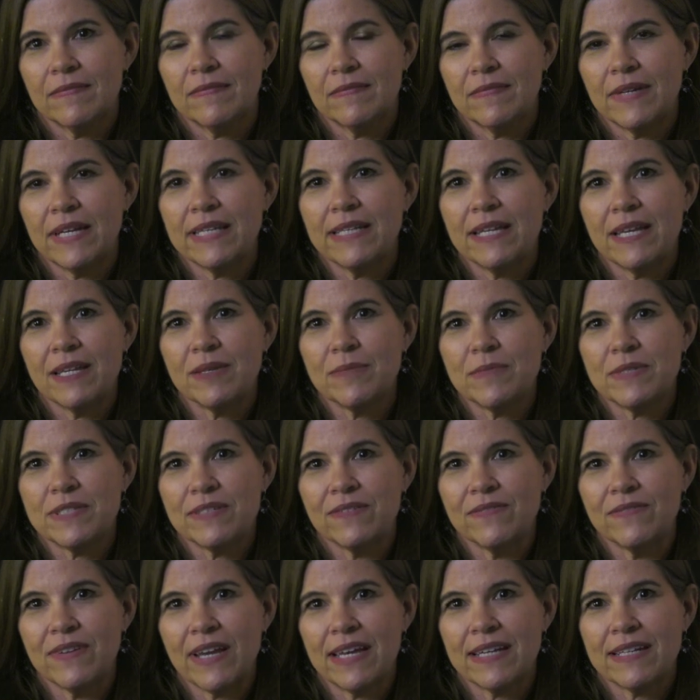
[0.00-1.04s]
My name's
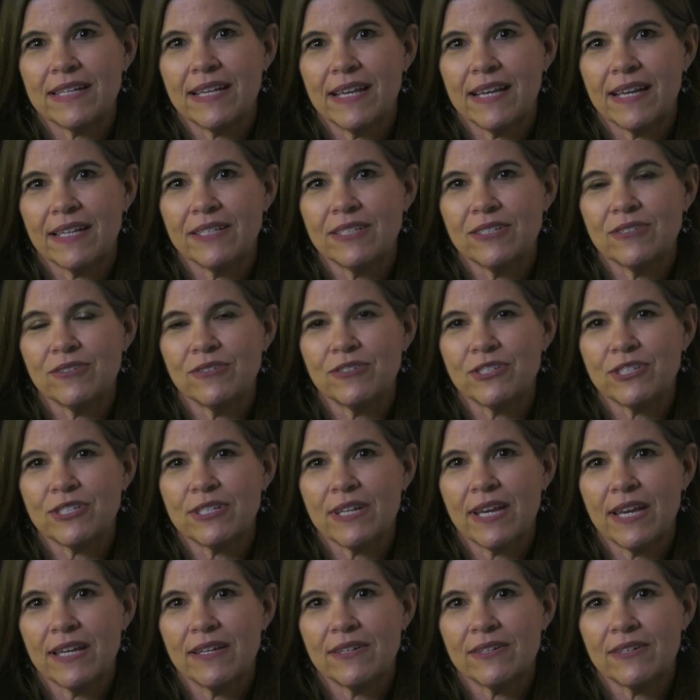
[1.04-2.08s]
Yvette Cantu
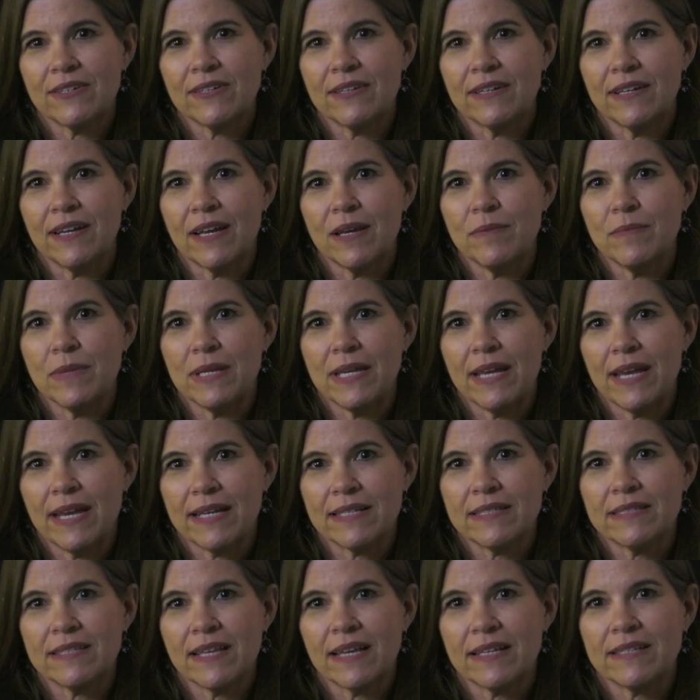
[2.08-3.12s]
Schneider, and I'm an
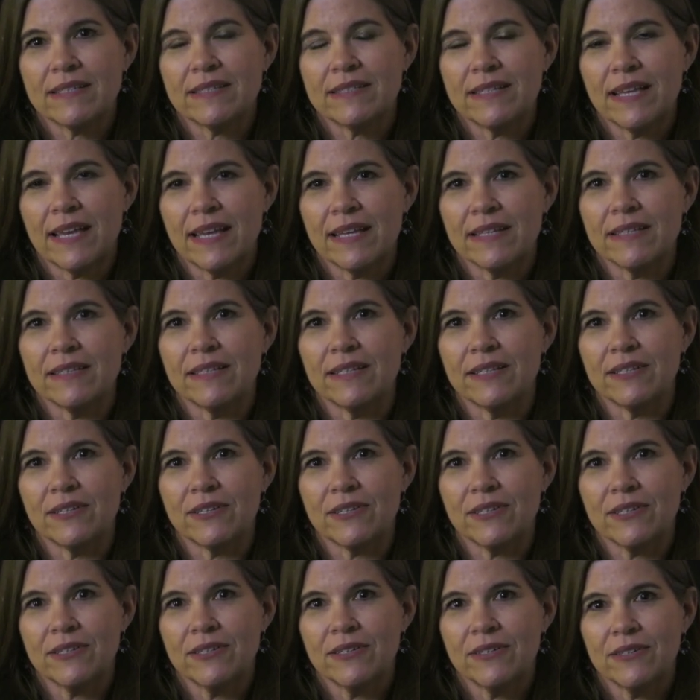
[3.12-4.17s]
XX gay
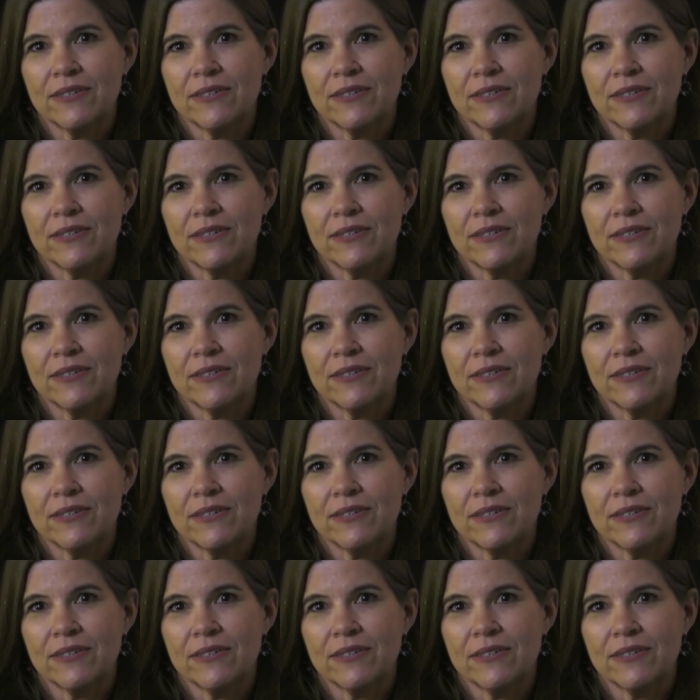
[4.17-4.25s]
leader.